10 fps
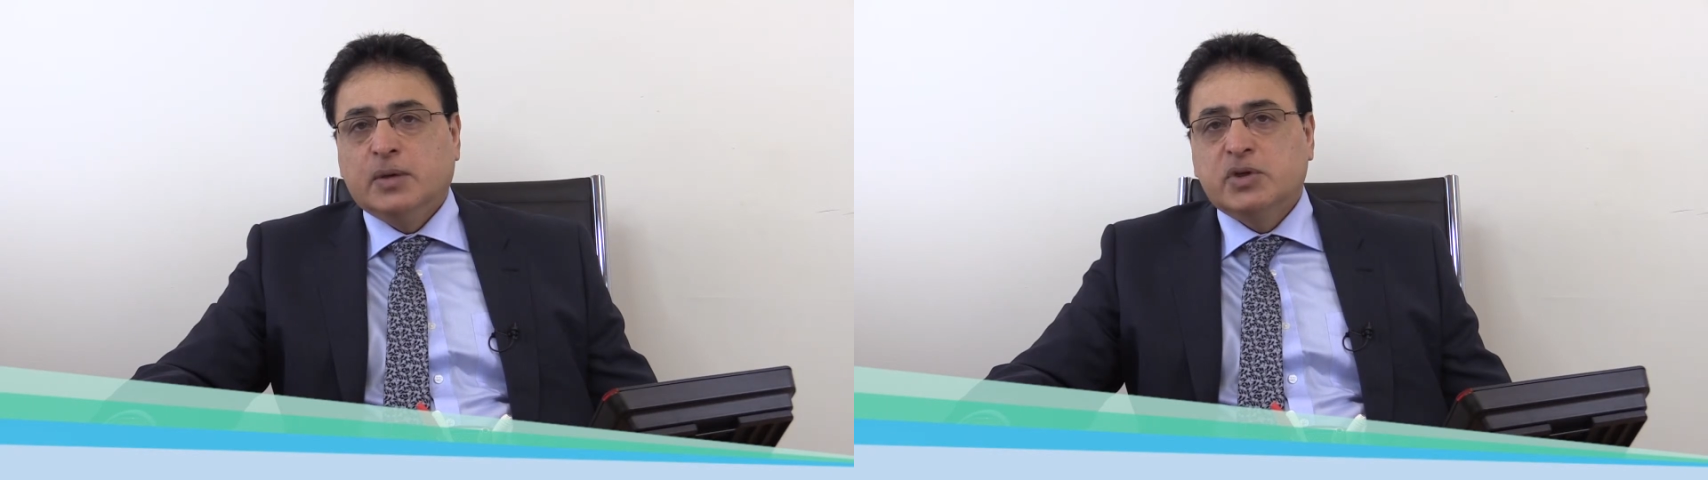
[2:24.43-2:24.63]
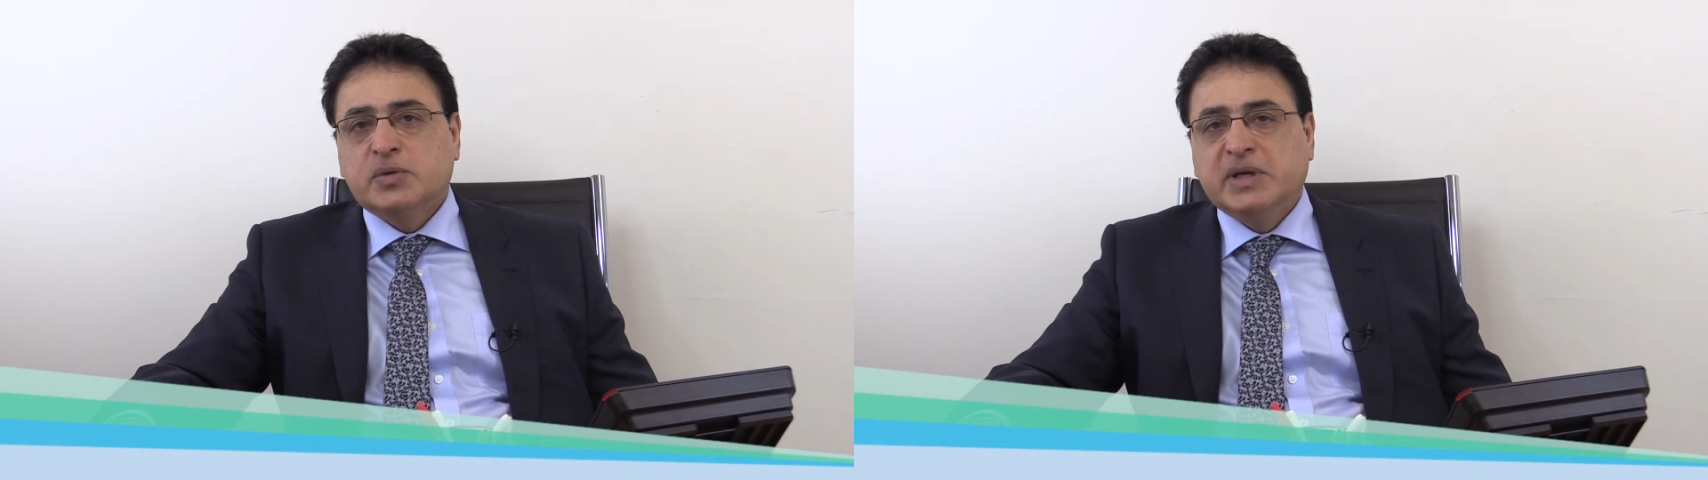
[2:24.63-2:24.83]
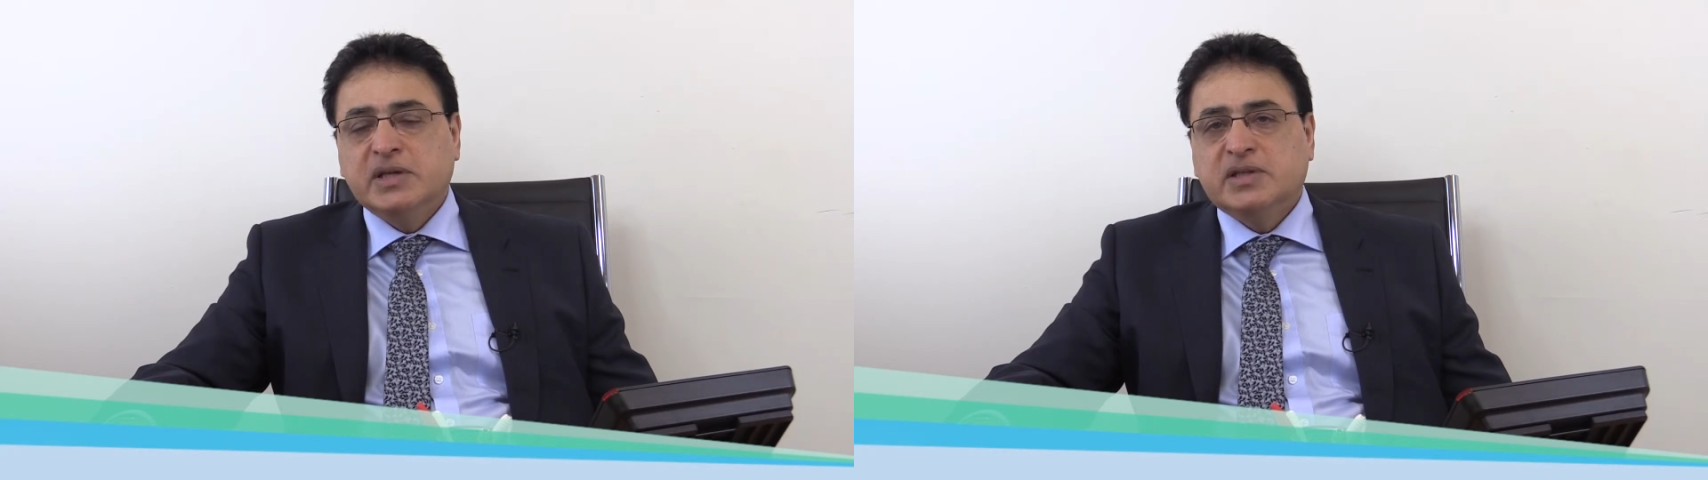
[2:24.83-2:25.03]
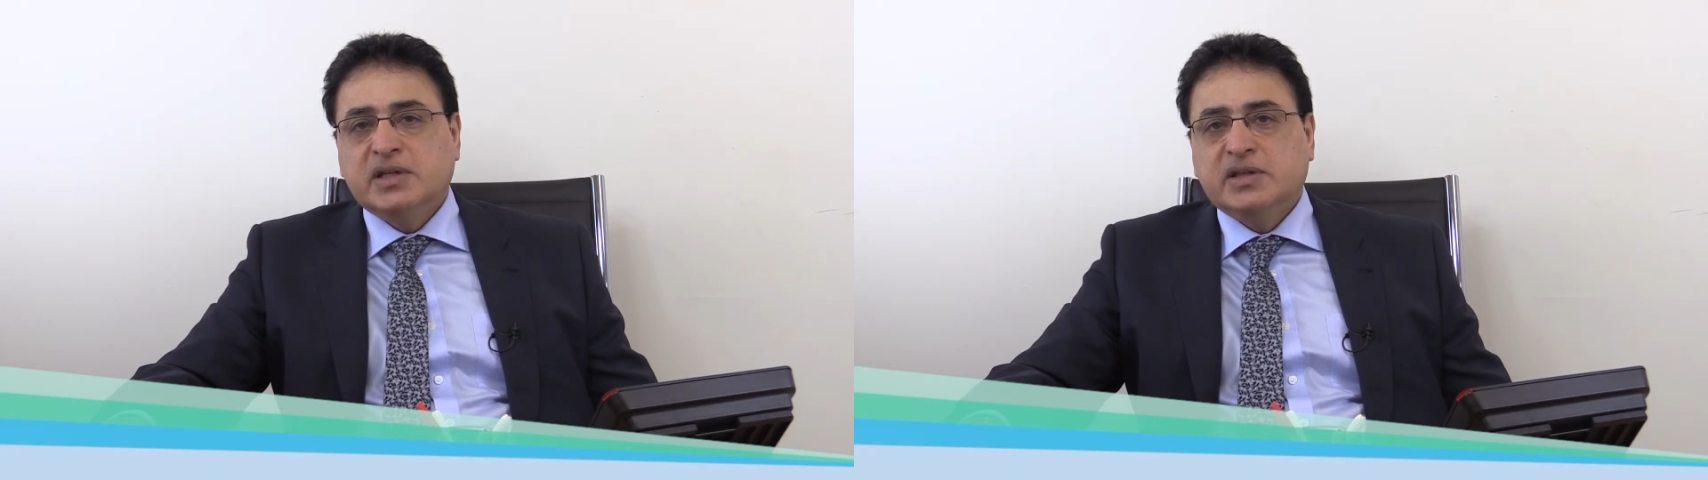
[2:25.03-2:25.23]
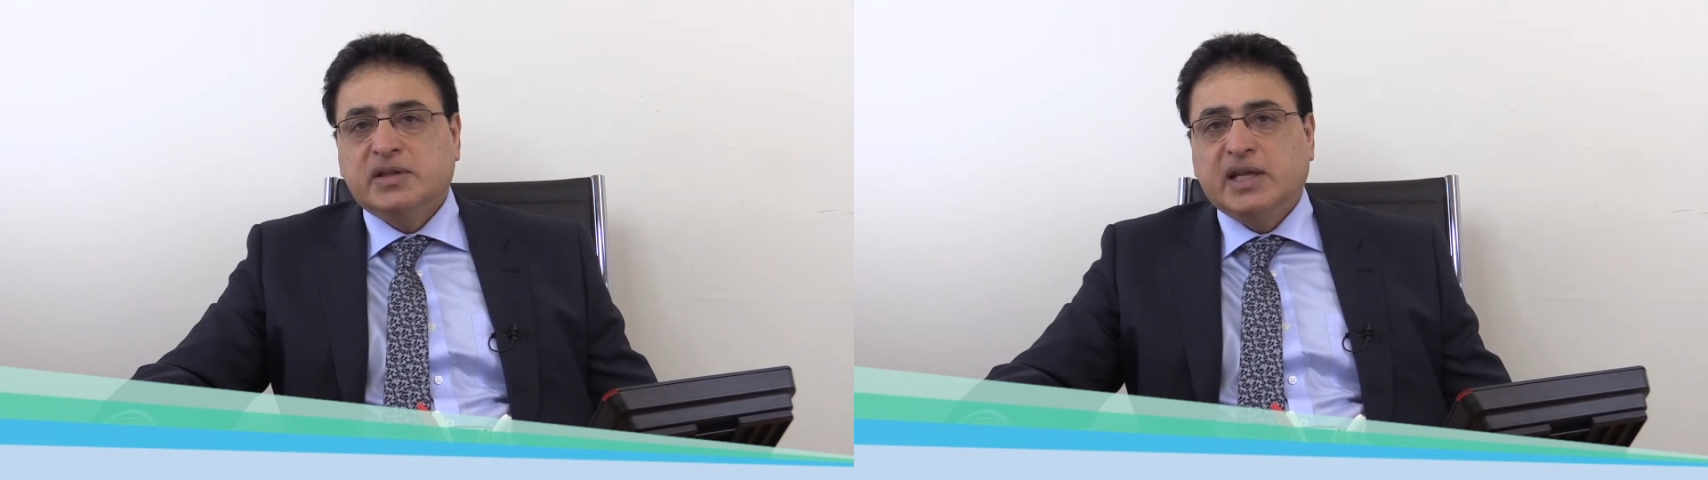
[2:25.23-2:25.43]
which means
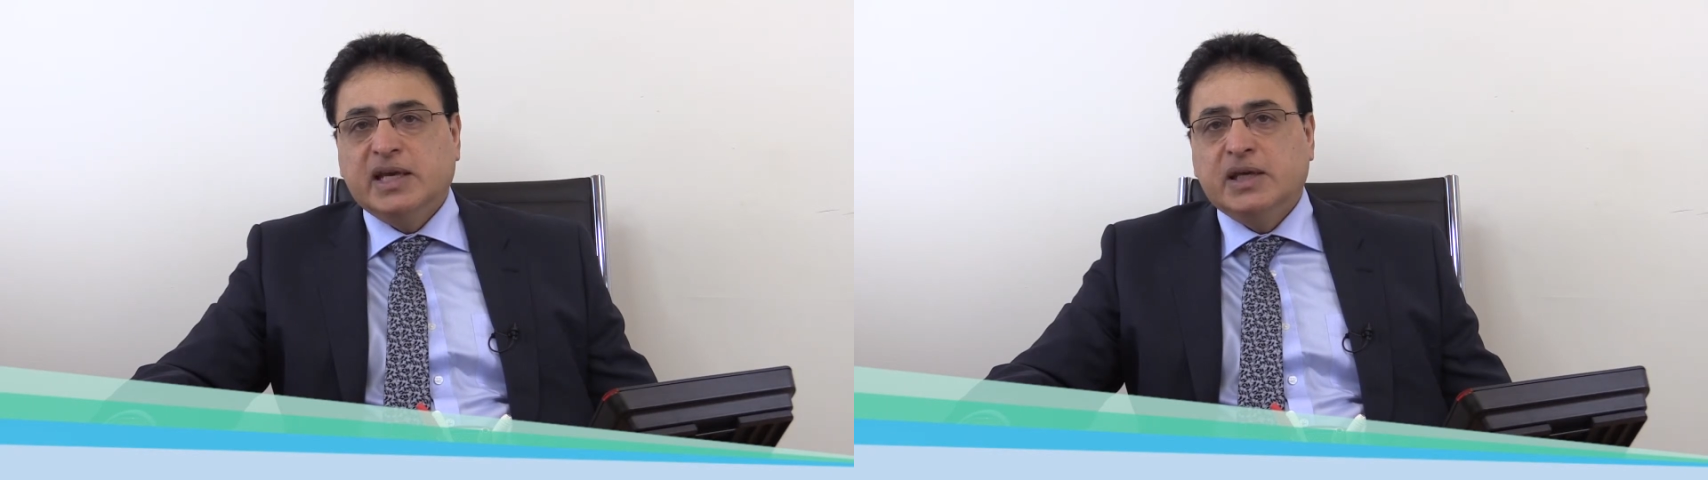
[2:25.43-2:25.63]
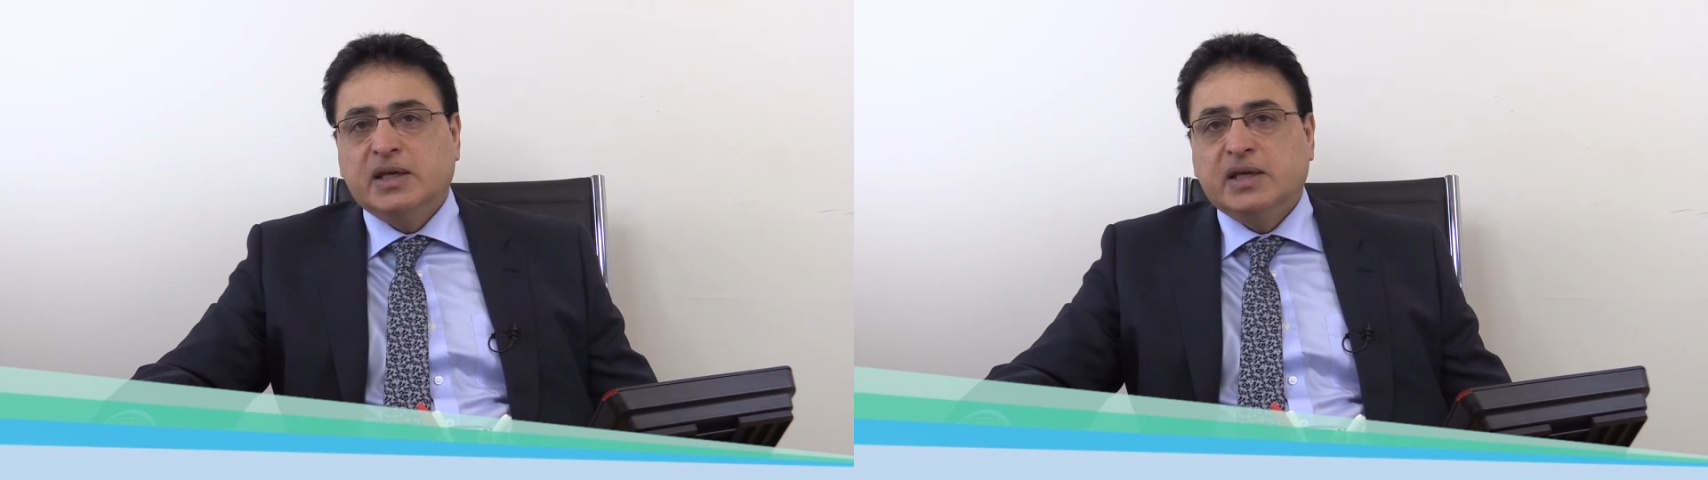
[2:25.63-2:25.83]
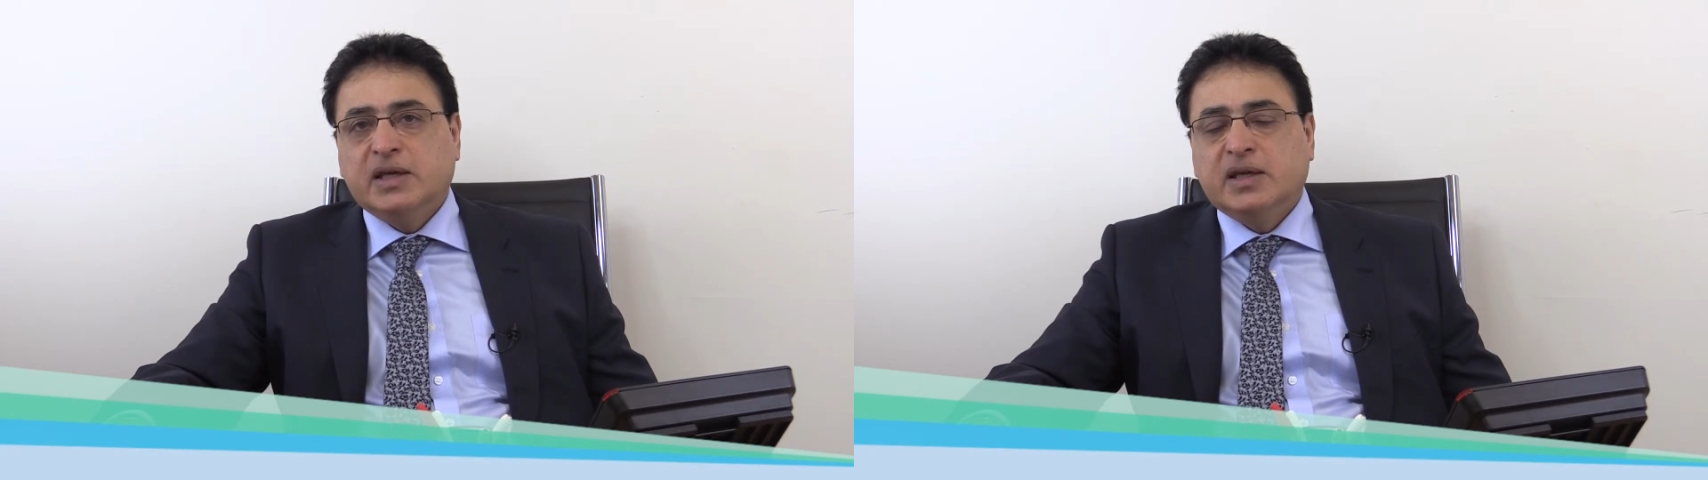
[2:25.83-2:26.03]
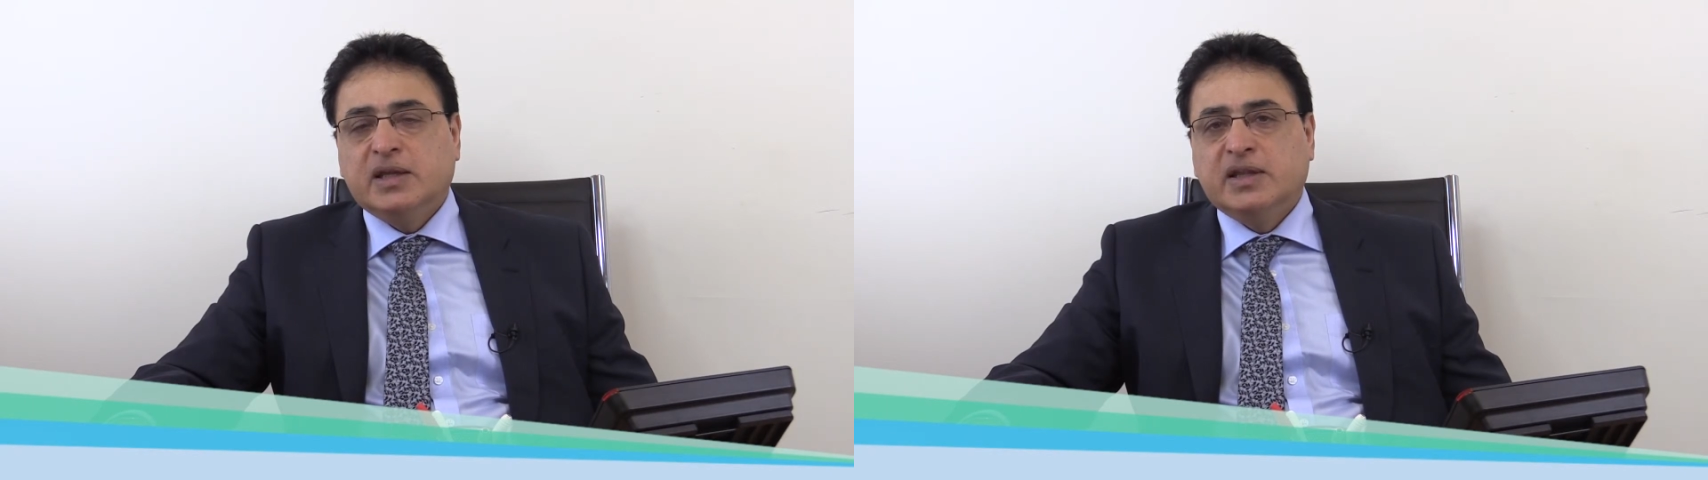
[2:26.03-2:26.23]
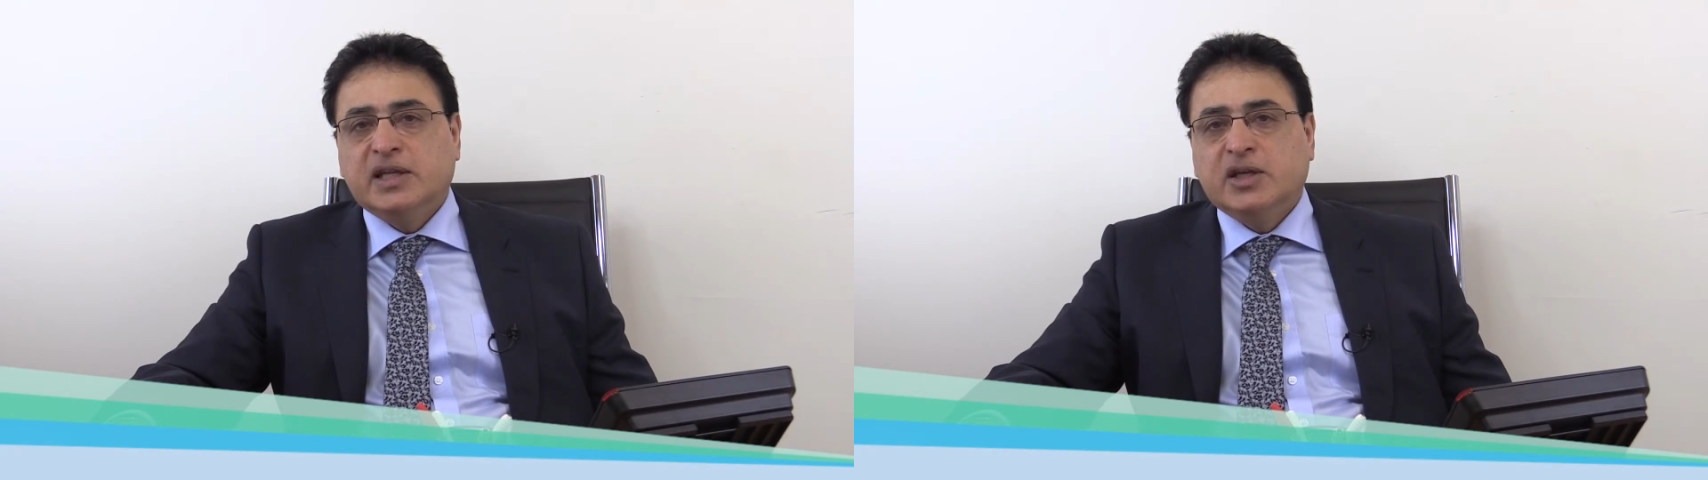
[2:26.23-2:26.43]
that
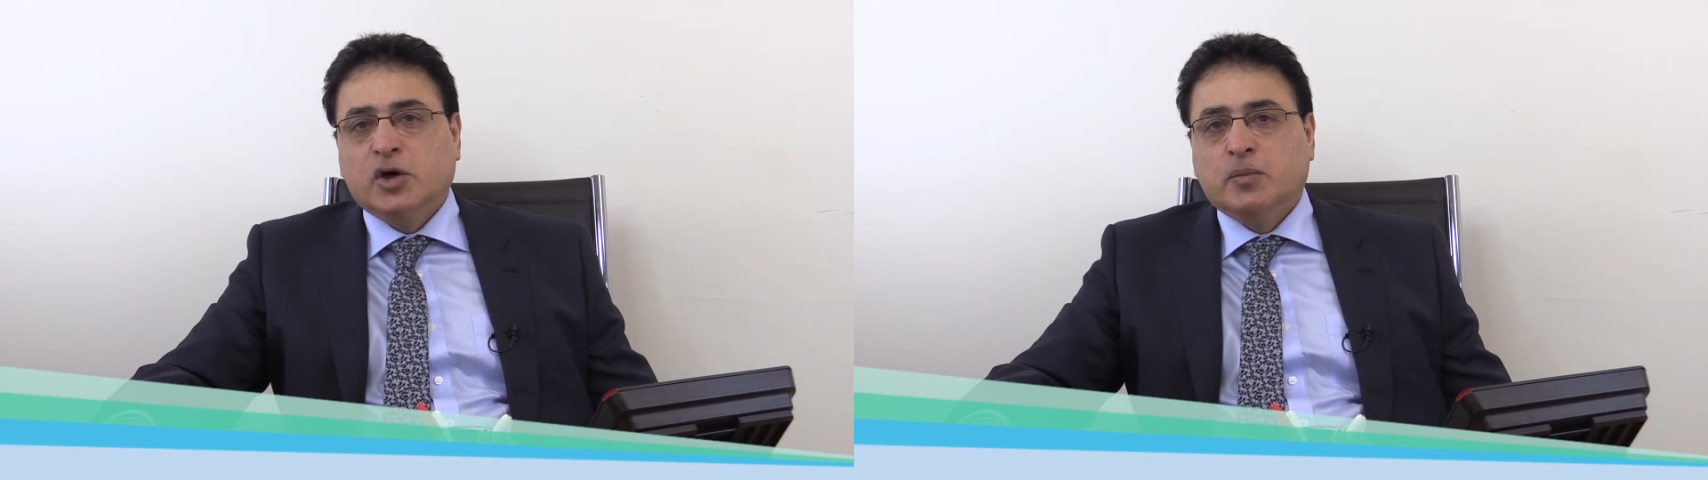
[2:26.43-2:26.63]
the